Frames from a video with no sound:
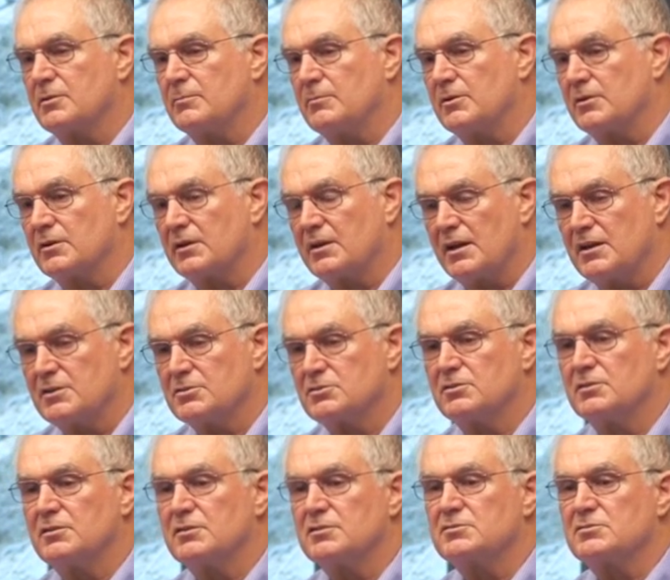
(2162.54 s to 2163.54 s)

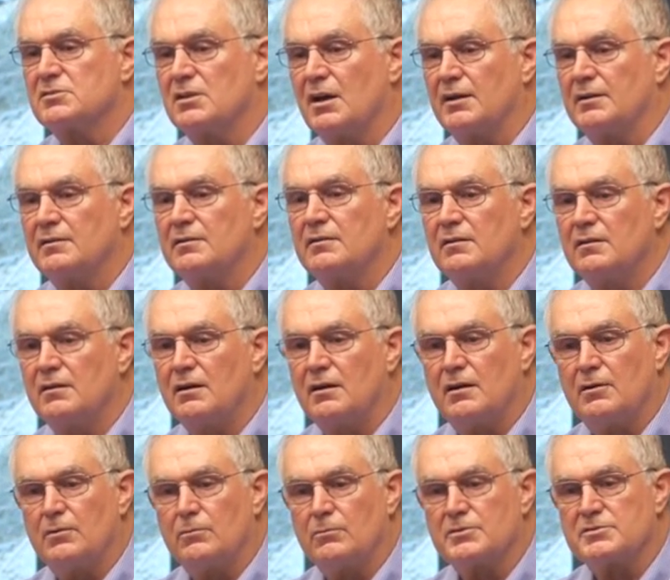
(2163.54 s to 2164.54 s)
communication is
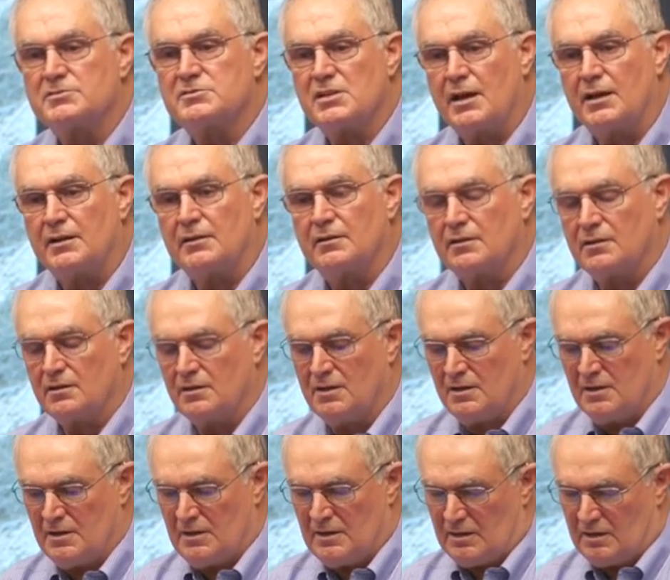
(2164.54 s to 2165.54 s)
done with scent.
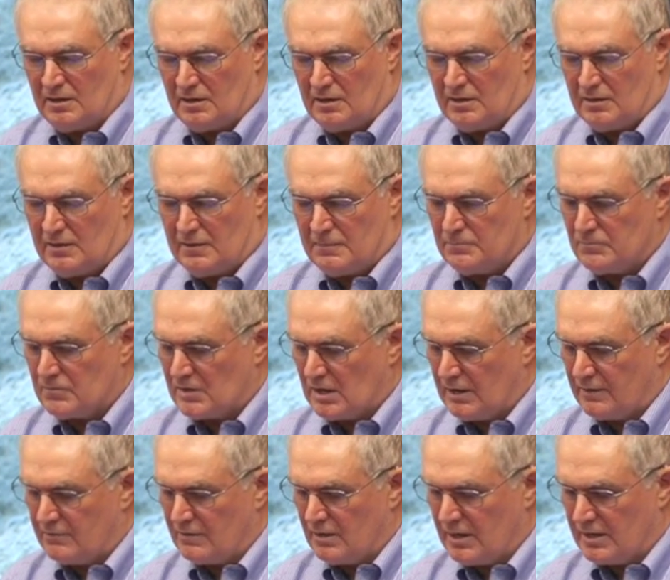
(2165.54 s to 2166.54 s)

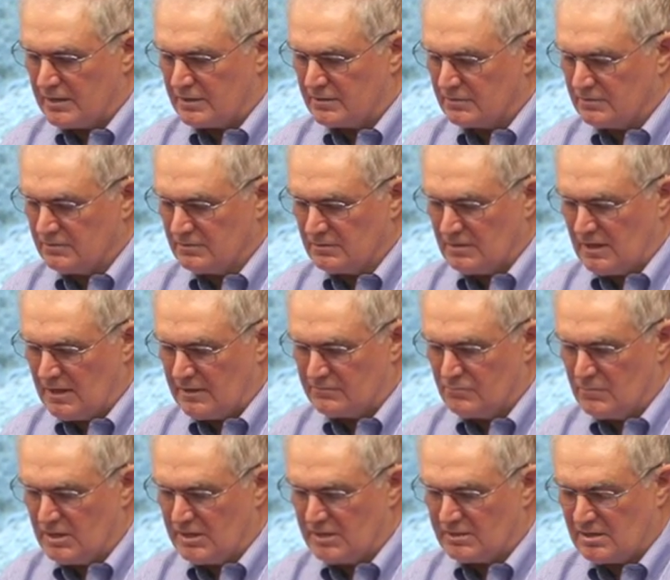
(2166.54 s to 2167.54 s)

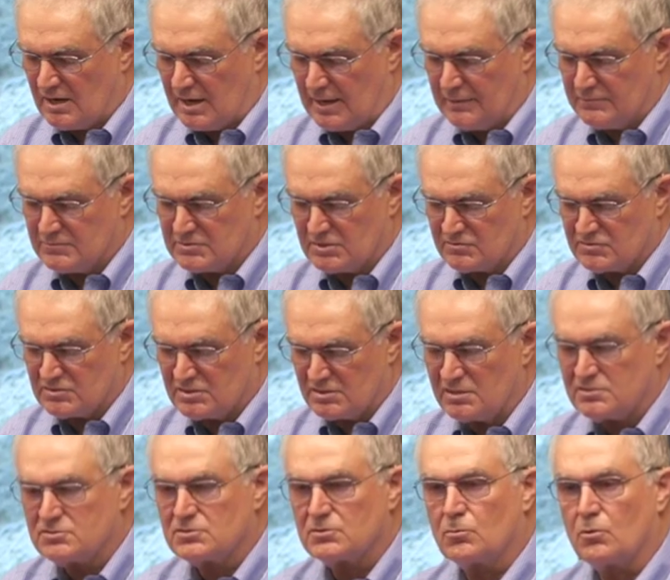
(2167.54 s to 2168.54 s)
Many times I've
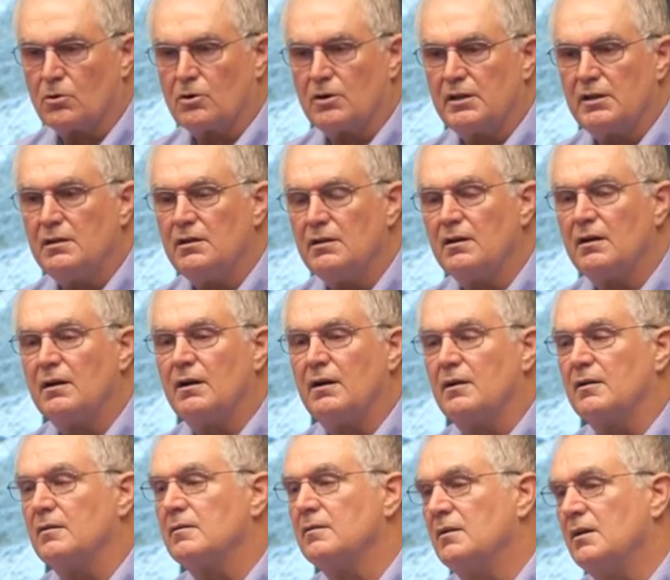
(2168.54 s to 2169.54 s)
seen
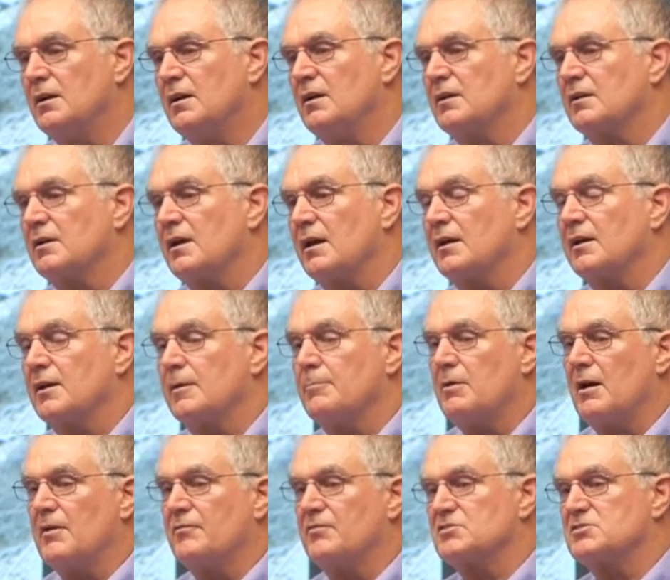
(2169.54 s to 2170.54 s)
Squirty getting a
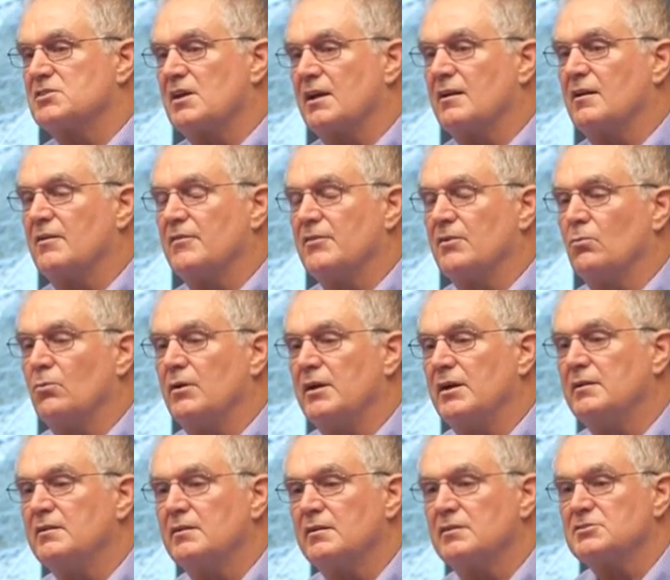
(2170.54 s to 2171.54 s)
puff of scent on the
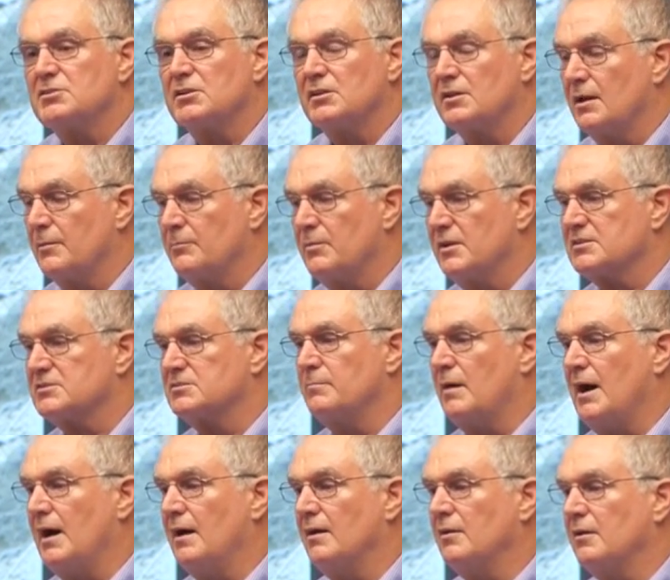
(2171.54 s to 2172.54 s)
wind, and she'd get a big
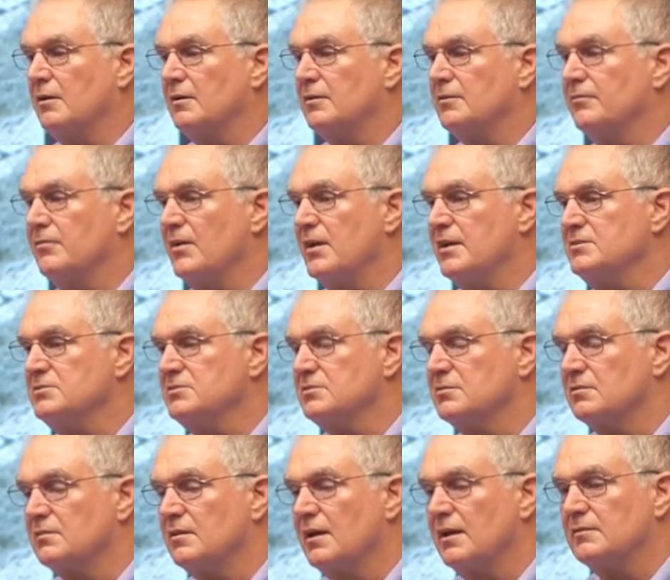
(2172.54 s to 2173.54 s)
smile on her face,
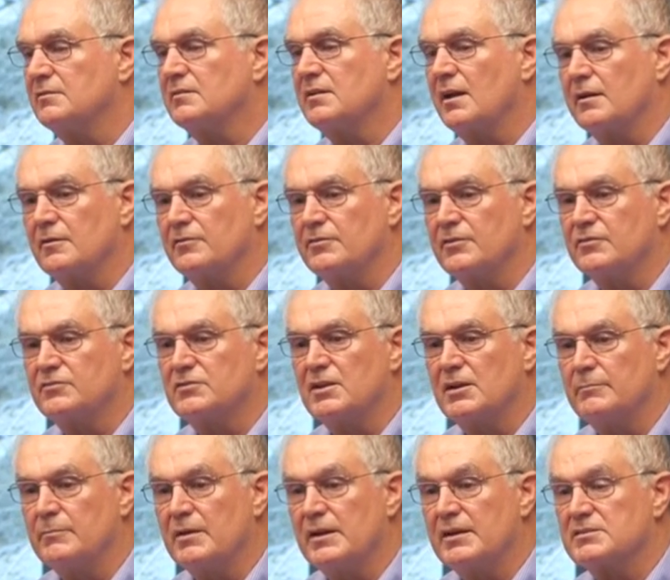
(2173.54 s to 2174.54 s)
and then 10 or
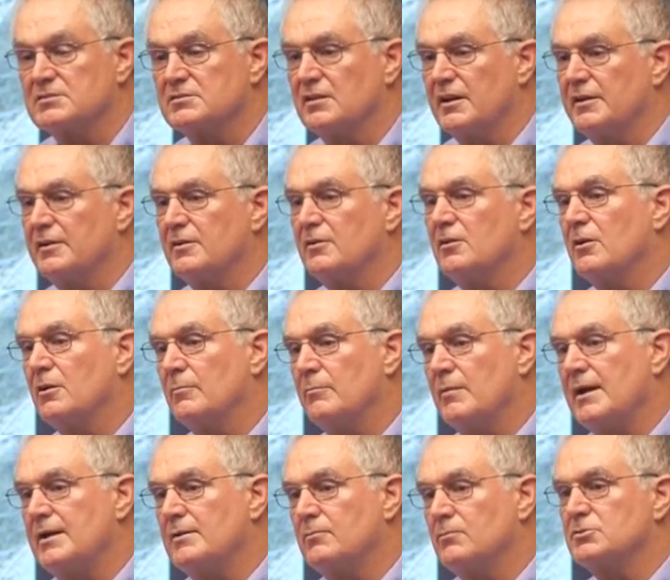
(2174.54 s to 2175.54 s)
15 minutes later, her
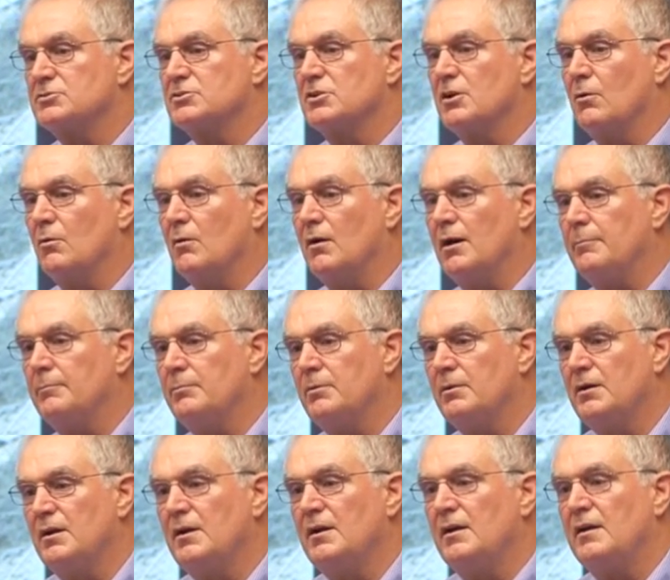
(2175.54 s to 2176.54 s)
mate would show up,
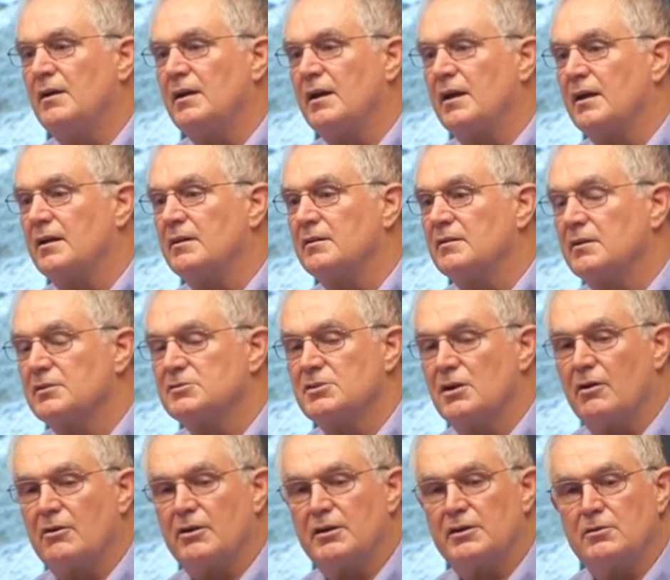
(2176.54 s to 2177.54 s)
and she
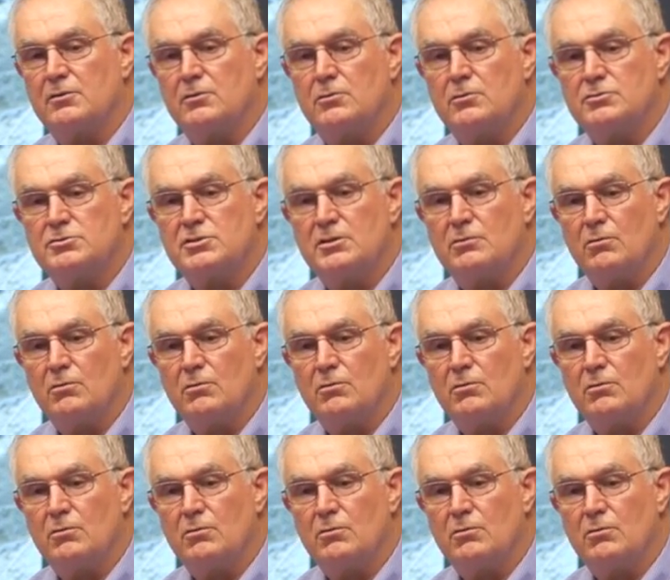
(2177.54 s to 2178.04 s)
already knew who